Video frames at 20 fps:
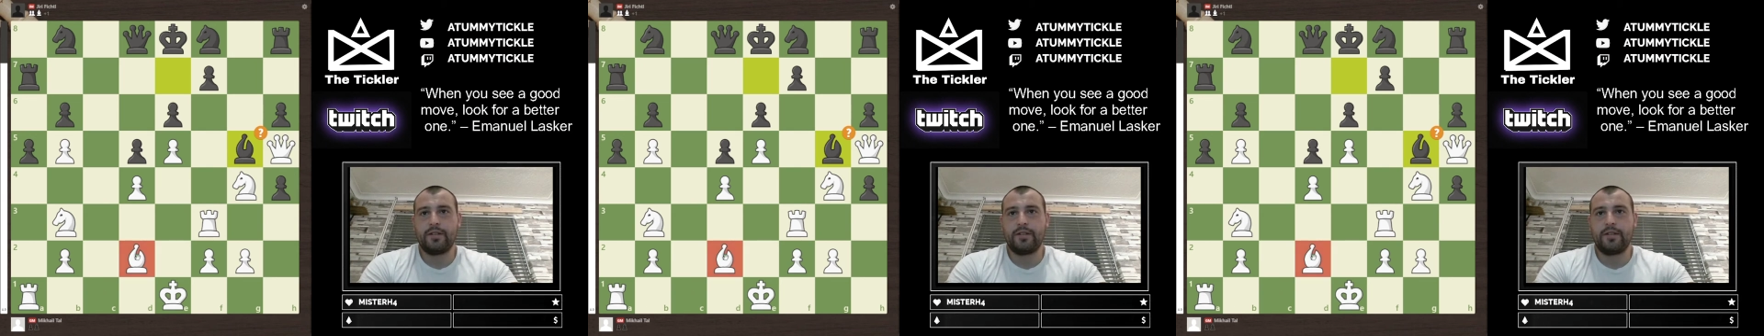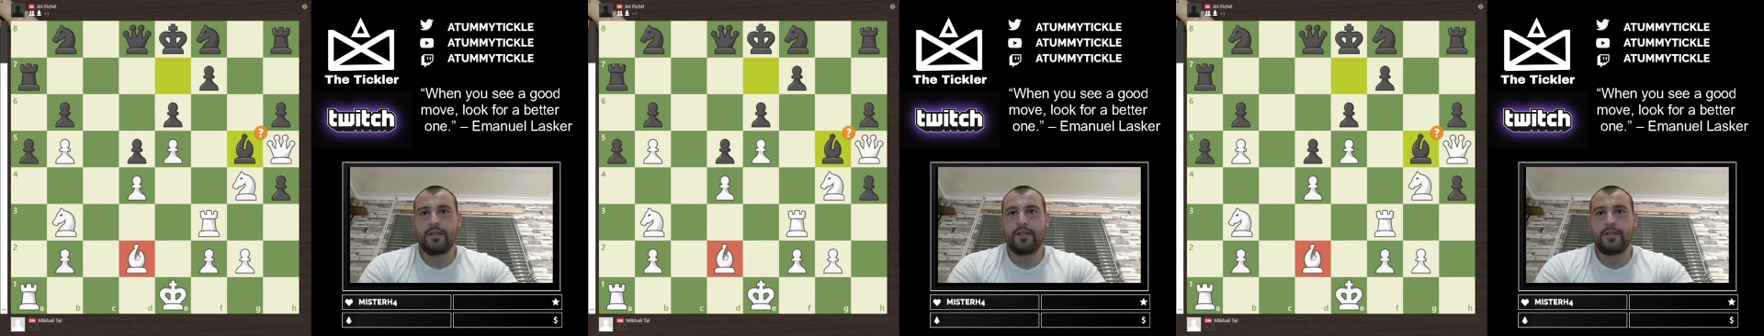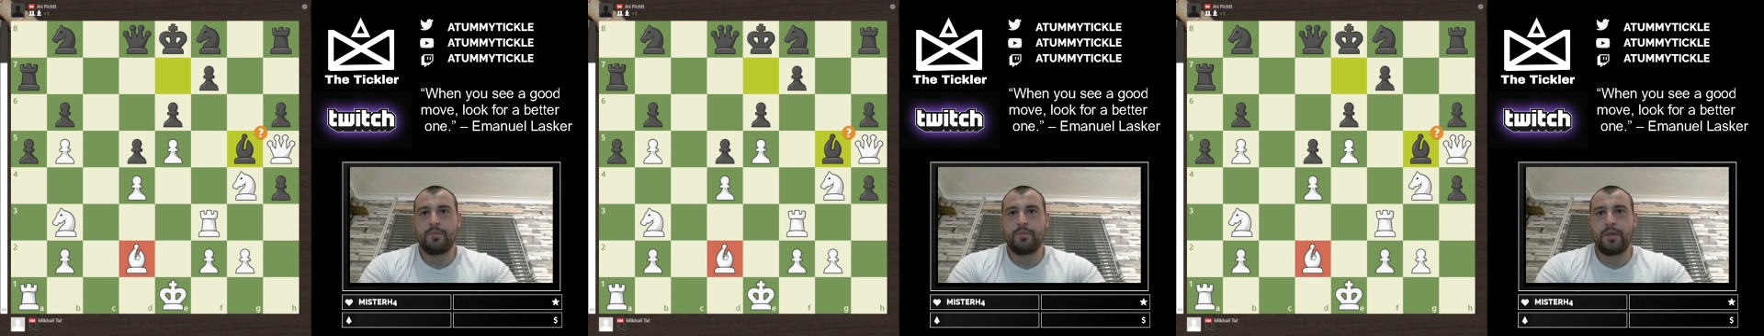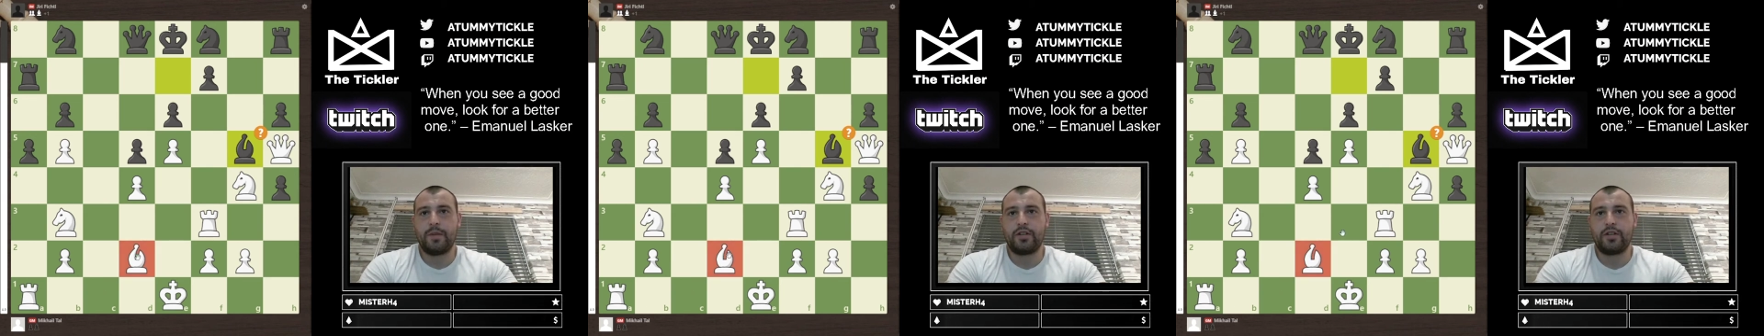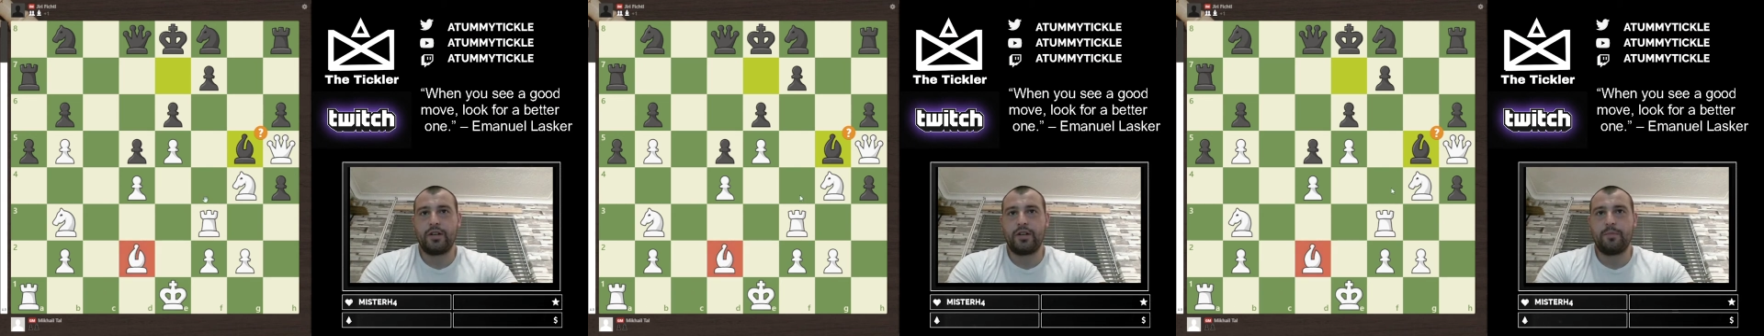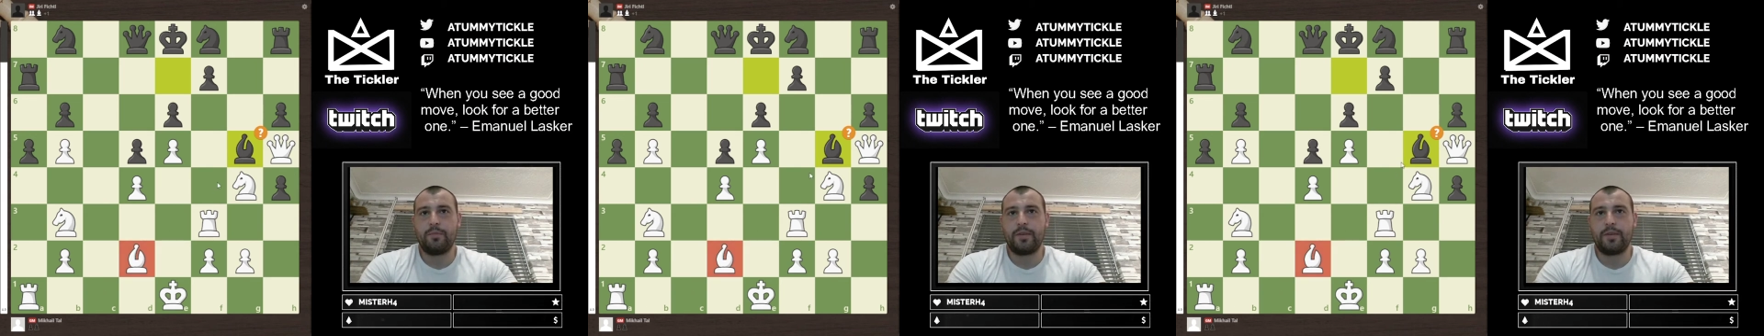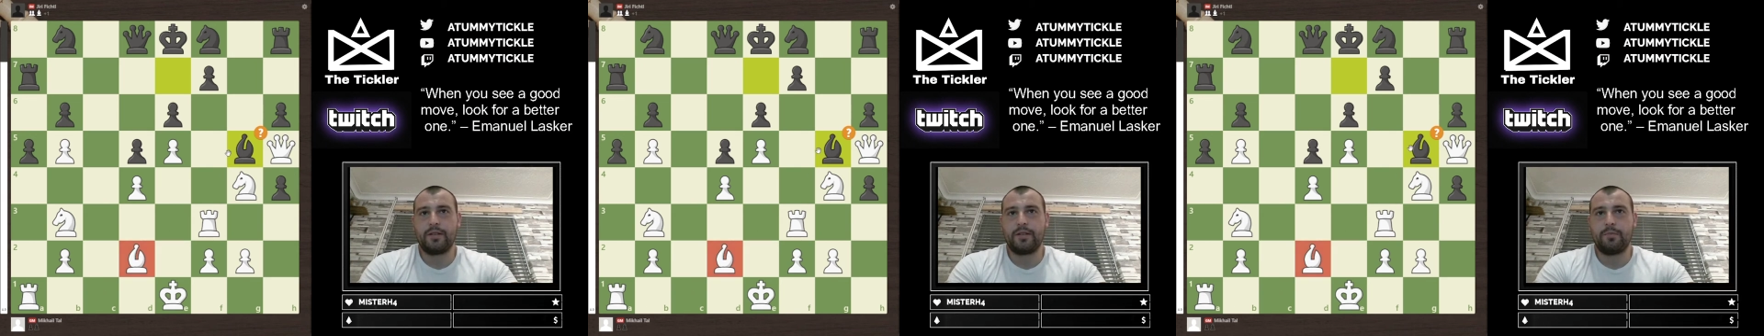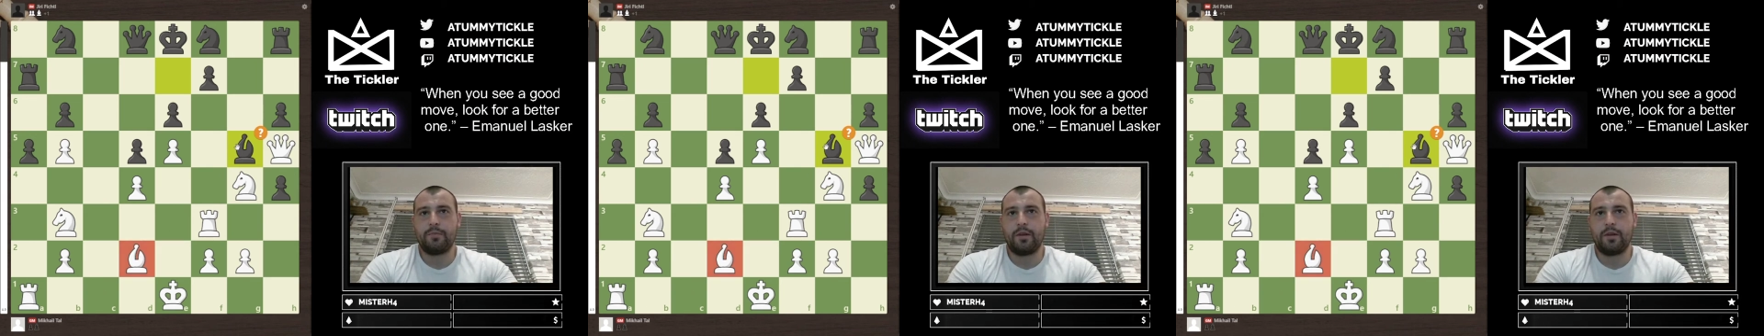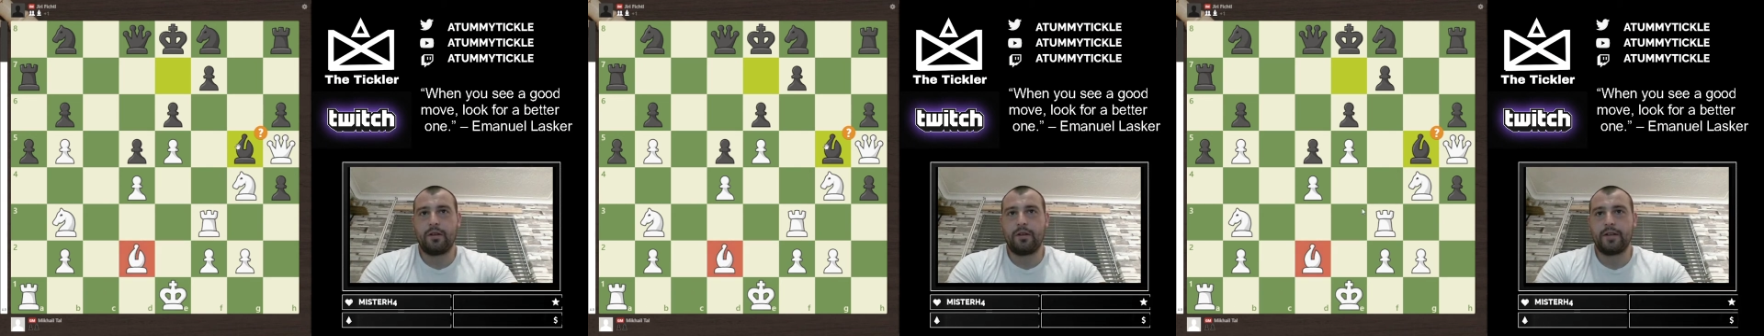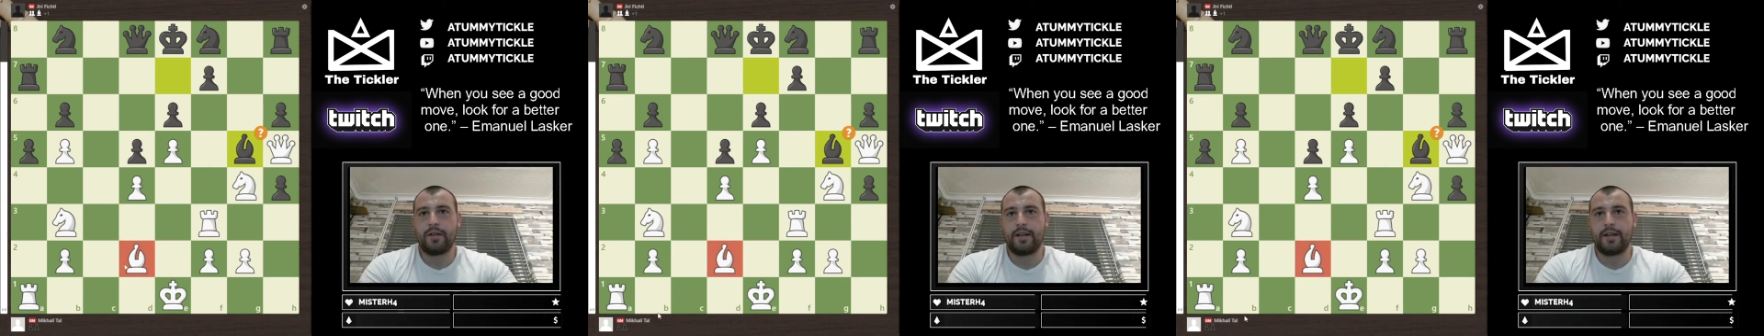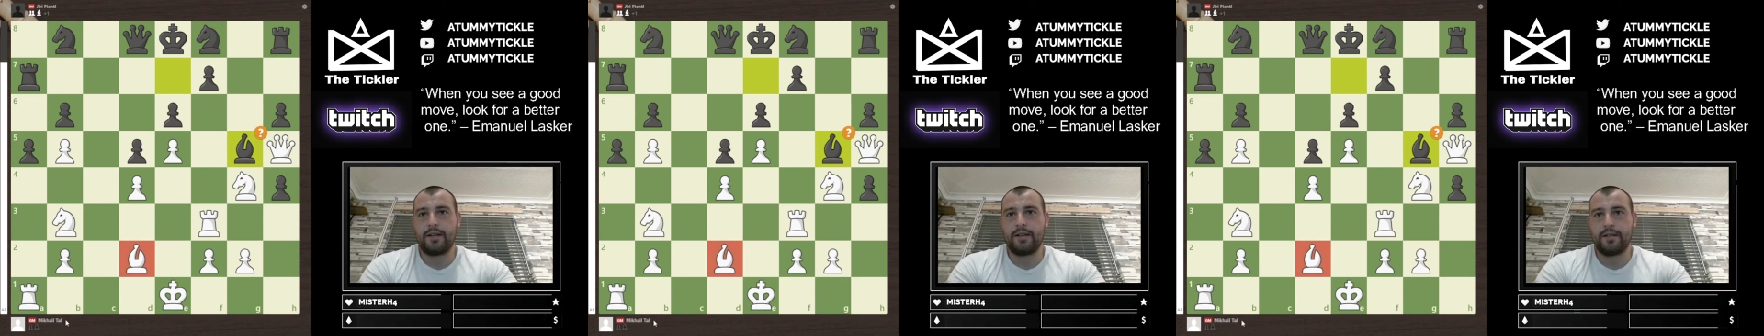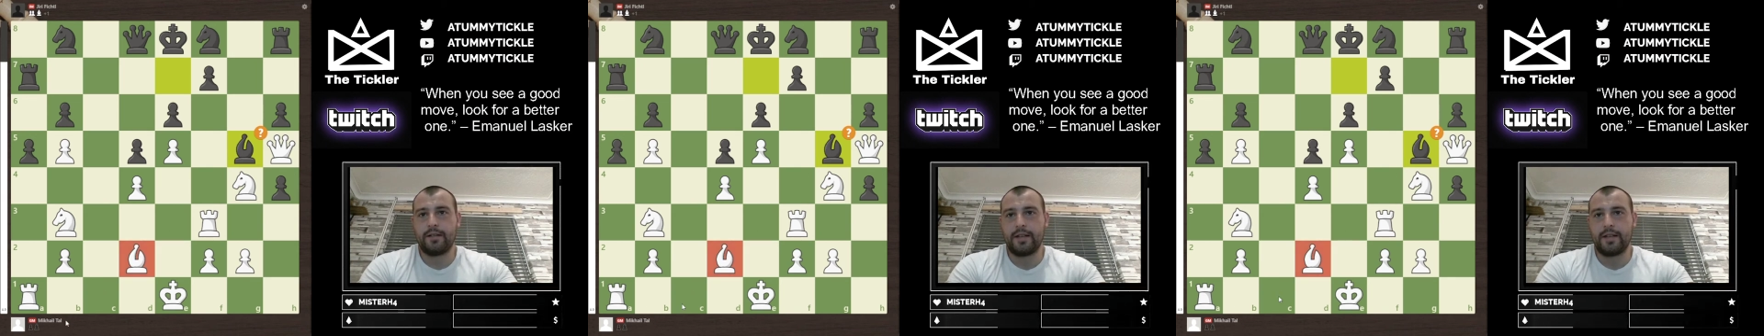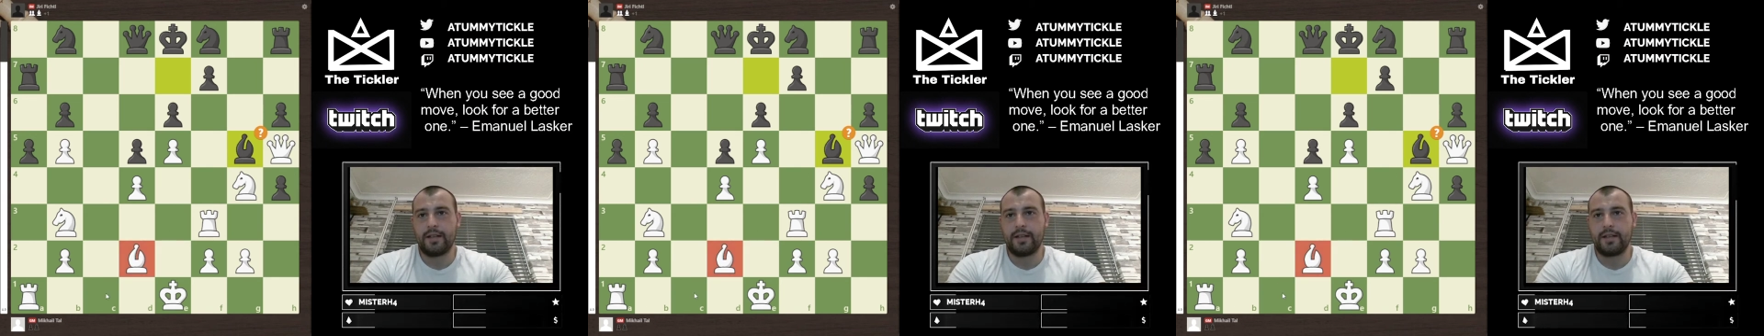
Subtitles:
this bishop is blocking the